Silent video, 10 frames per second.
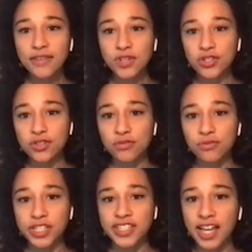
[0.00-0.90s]
just
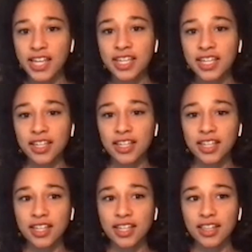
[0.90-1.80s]
reciting
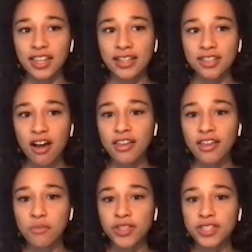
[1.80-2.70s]
like talking
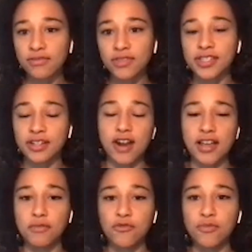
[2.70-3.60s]
points of the Sunrise
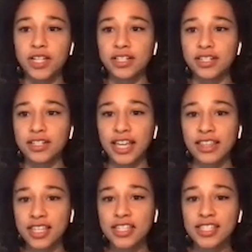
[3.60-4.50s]
Movement. Like
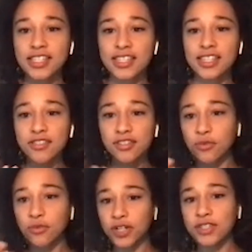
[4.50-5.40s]
these are the
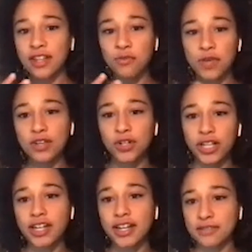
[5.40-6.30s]
words that we
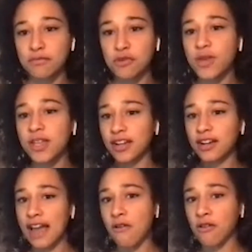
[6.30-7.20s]
created as a movement that are
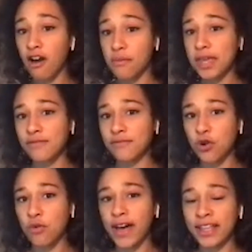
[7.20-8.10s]
now coming out of Joe
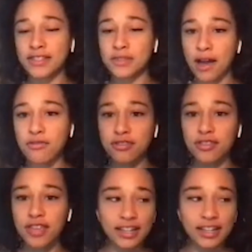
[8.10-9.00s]
Biden's mouth.
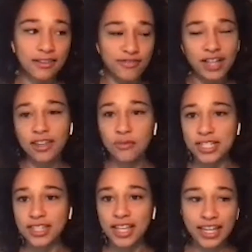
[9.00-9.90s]
And the fact that we did
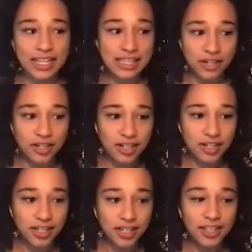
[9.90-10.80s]
that in a year,
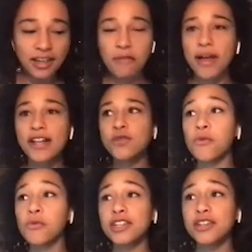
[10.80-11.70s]
like imagine what we
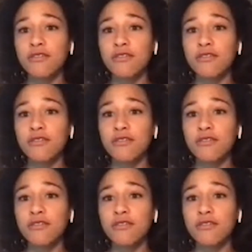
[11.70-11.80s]
could do in